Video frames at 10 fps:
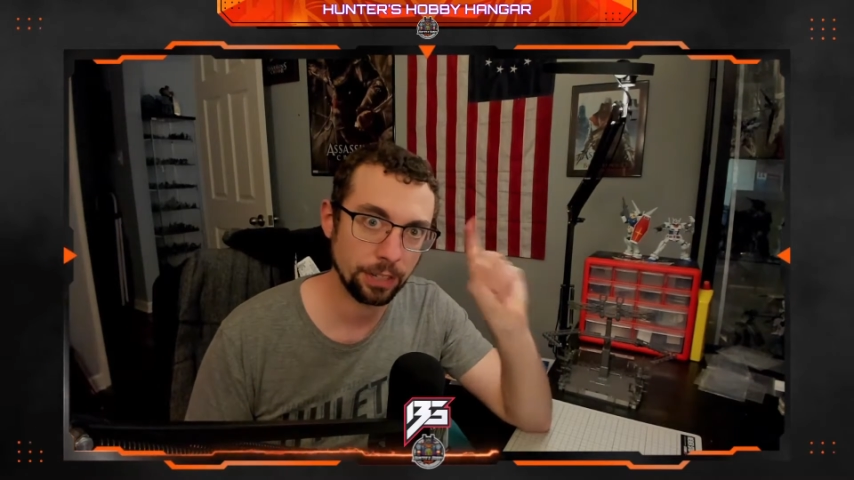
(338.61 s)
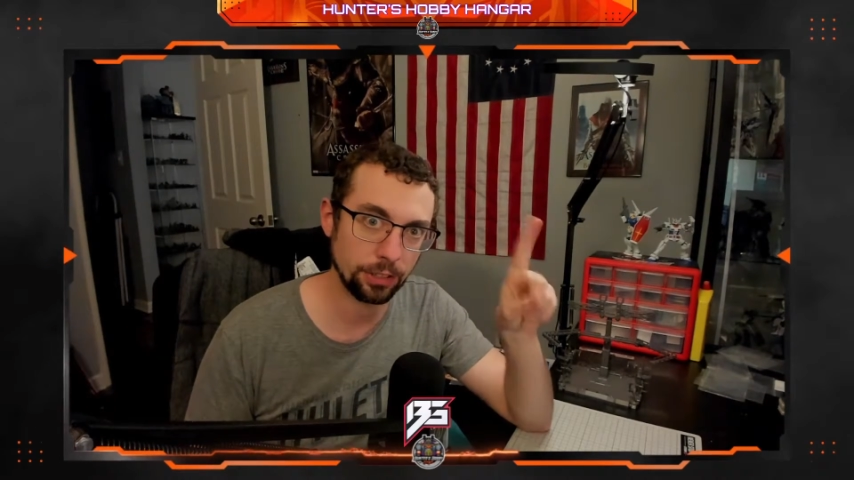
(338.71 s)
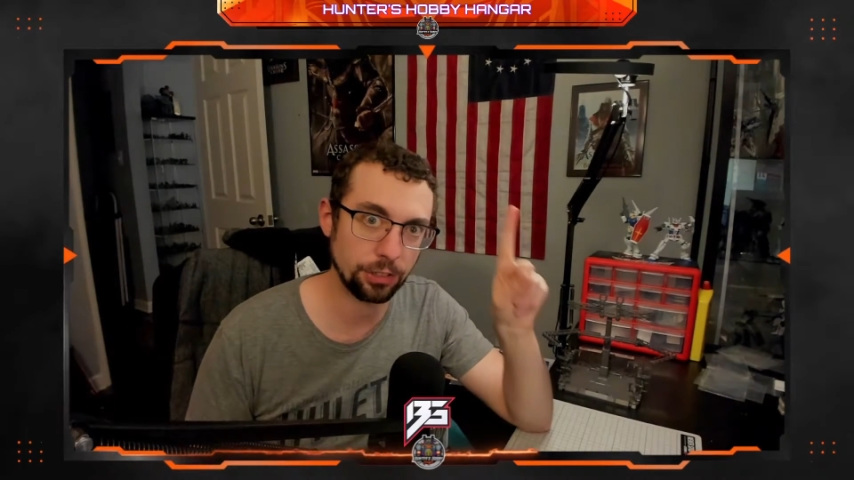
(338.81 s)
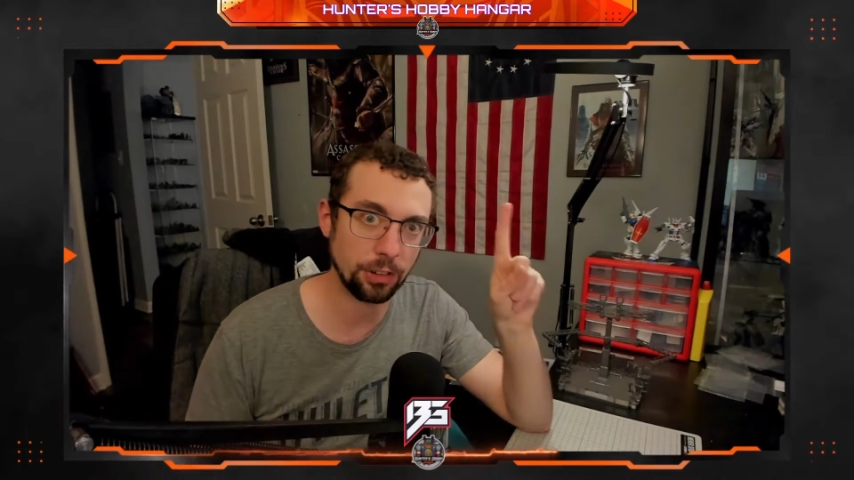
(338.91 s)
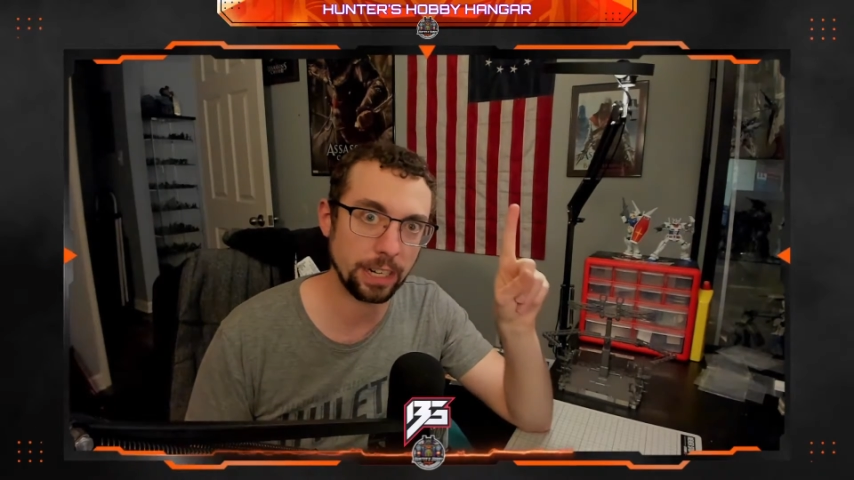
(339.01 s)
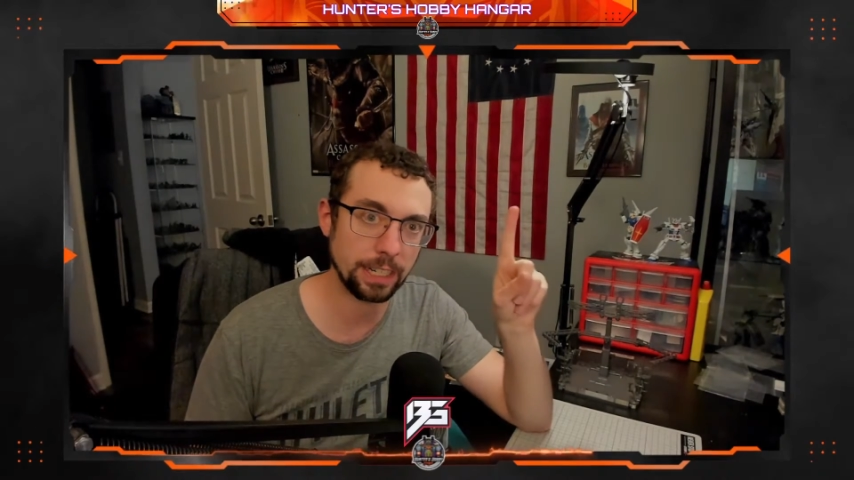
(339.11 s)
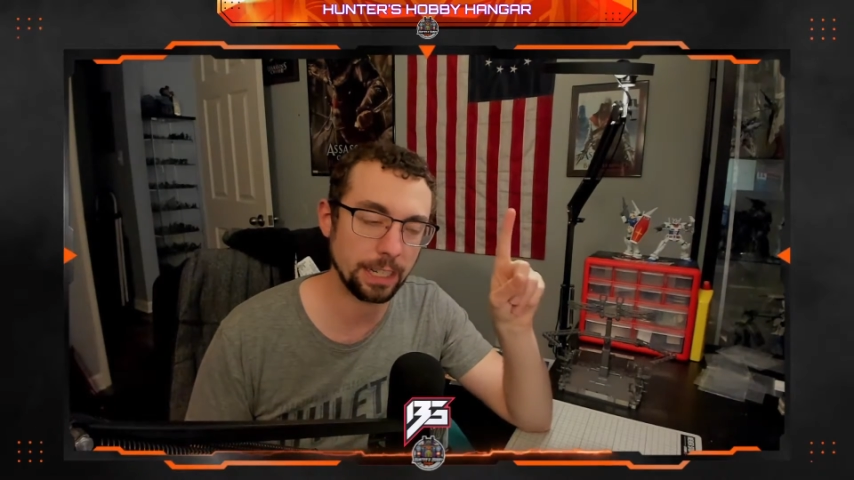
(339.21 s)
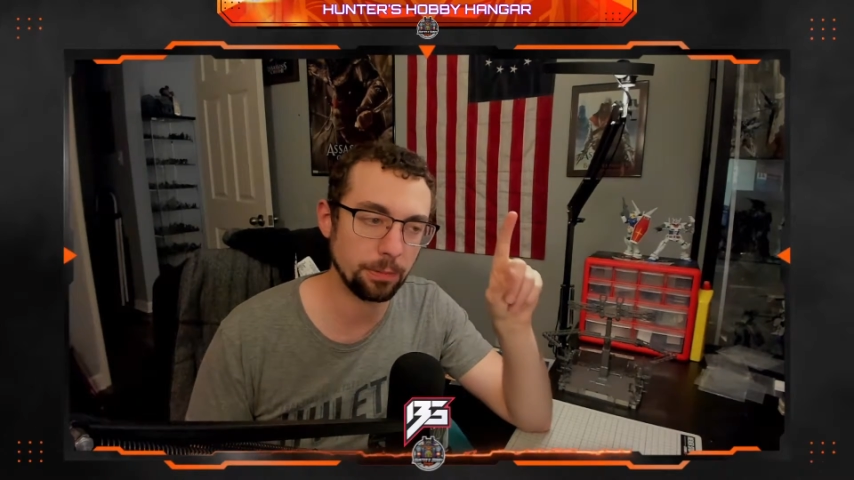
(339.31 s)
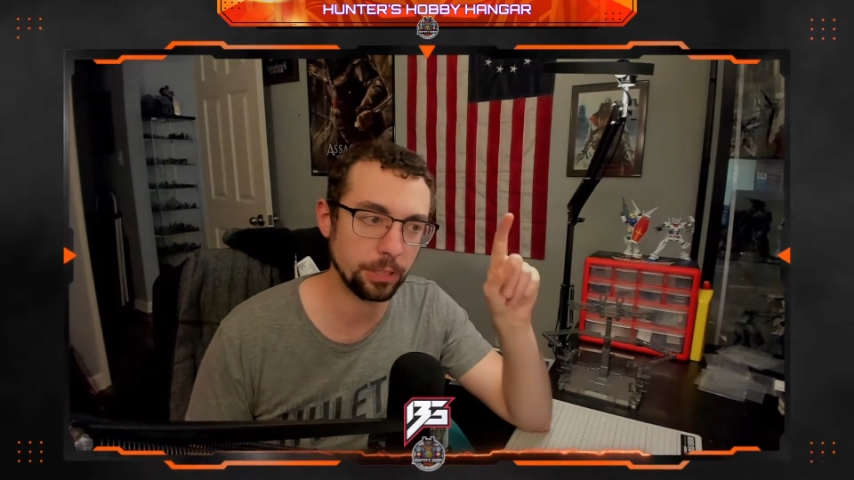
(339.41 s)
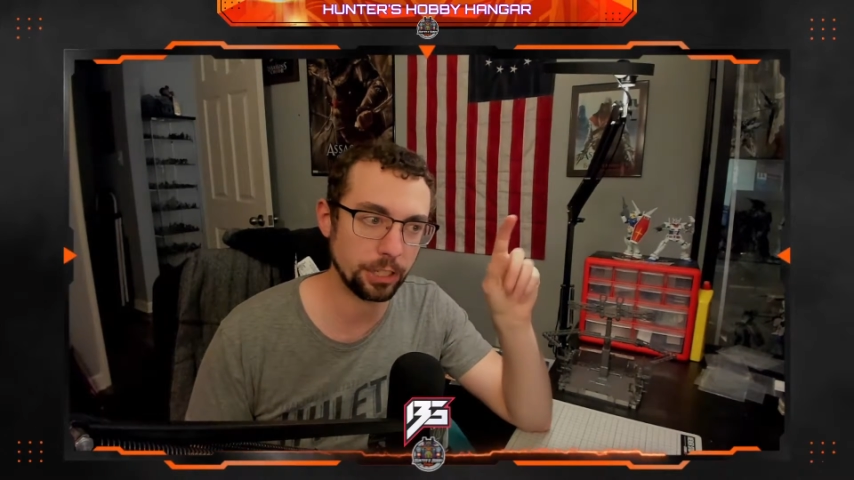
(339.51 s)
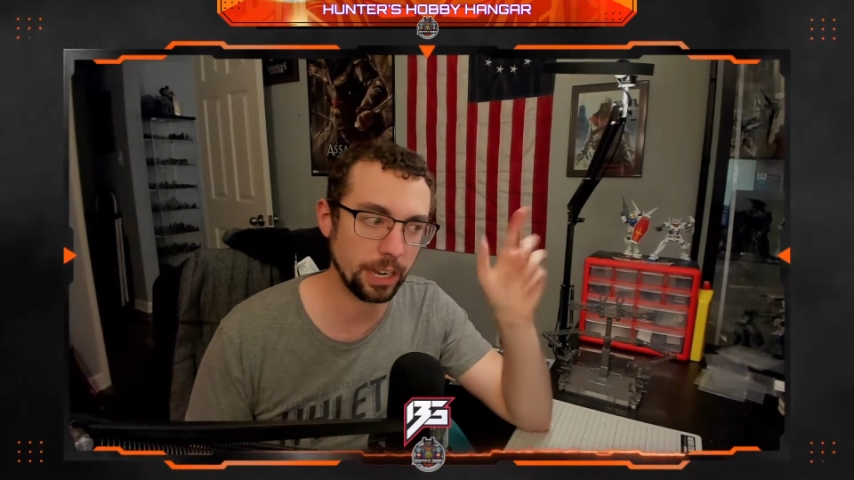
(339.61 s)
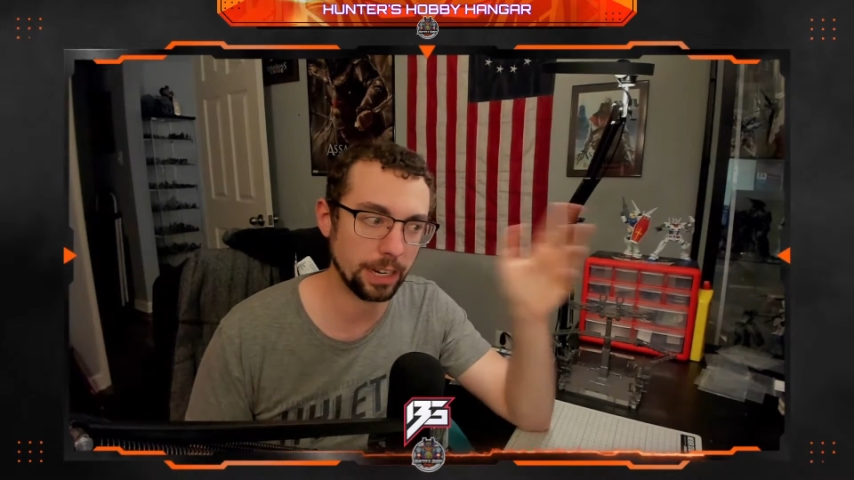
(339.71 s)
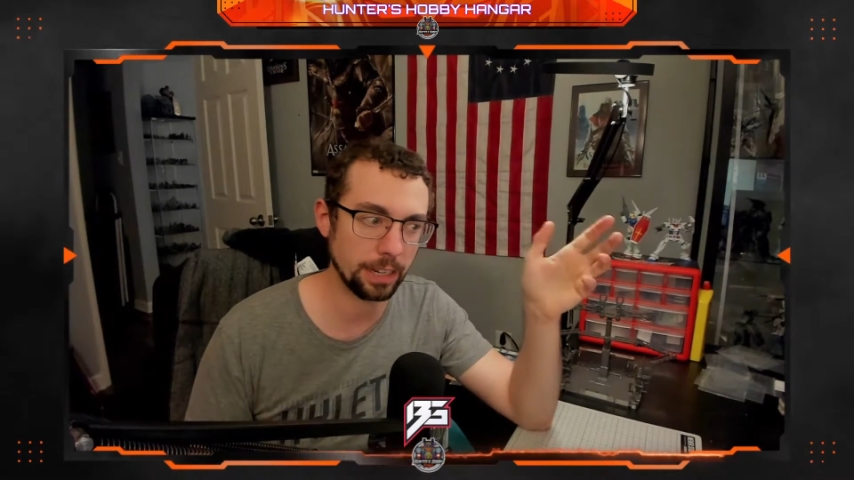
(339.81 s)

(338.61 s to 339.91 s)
the strike team, which kind